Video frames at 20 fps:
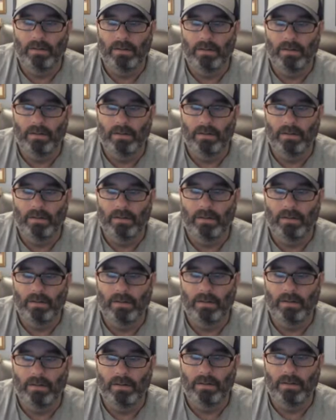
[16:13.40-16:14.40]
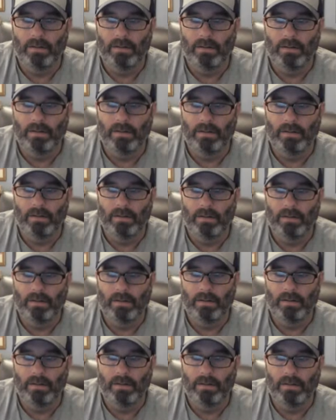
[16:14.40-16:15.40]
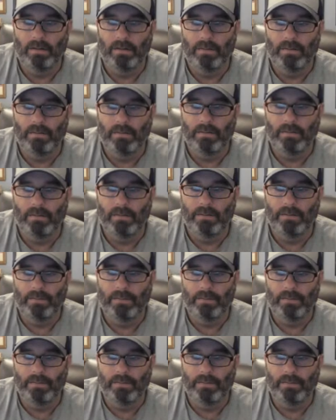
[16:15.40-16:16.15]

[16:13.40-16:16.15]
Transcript: This person isn't speaking.